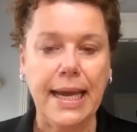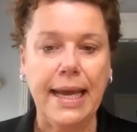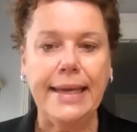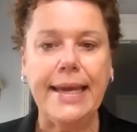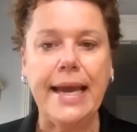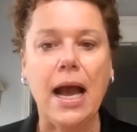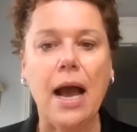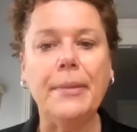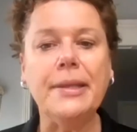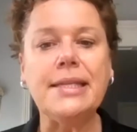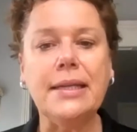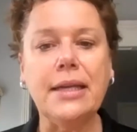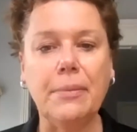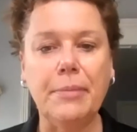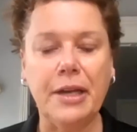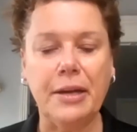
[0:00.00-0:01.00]
Yeah, I mean, it's a
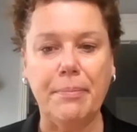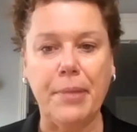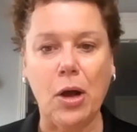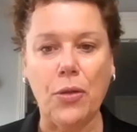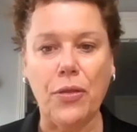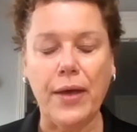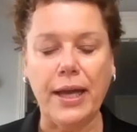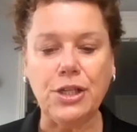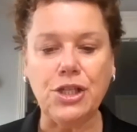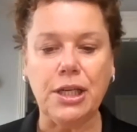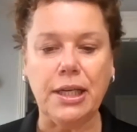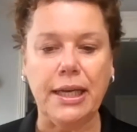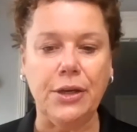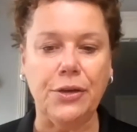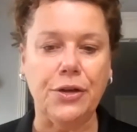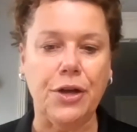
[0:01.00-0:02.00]
little bit of both, actually.
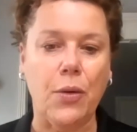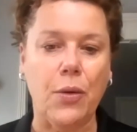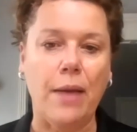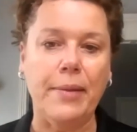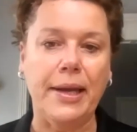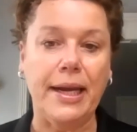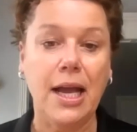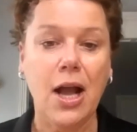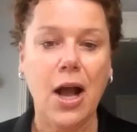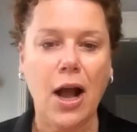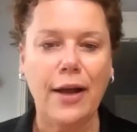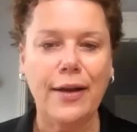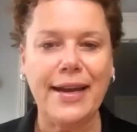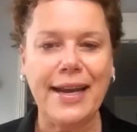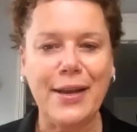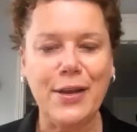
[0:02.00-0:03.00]

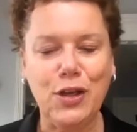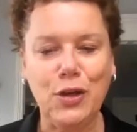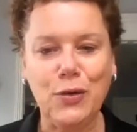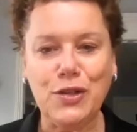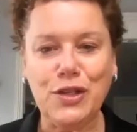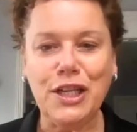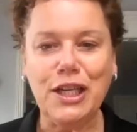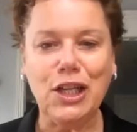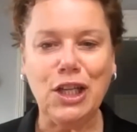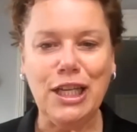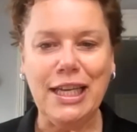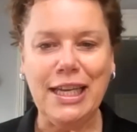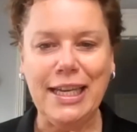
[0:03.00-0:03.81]
You still